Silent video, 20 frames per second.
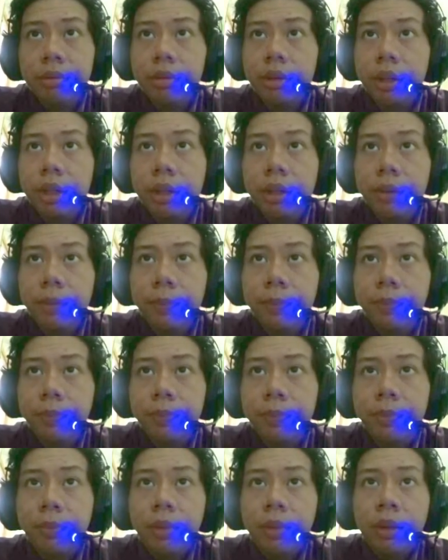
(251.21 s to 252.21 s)
3.
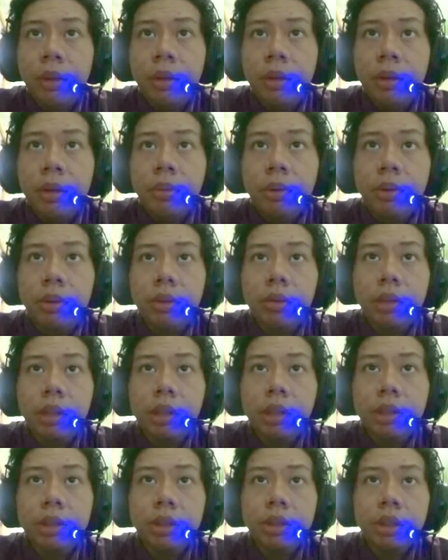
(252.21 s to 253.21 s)
Use the
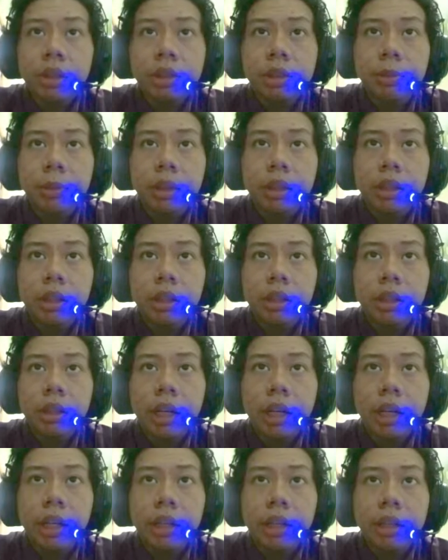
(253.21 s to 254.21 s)
crisscross method
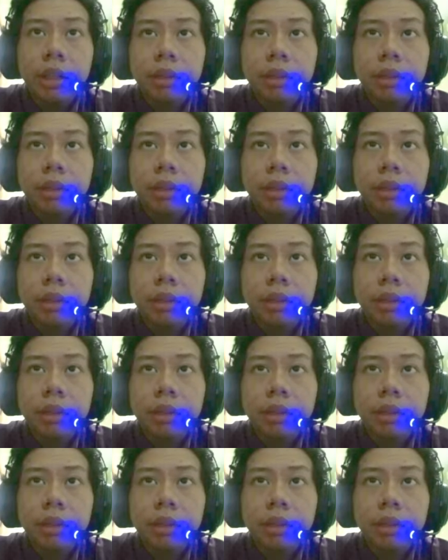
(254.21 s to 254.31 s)
again.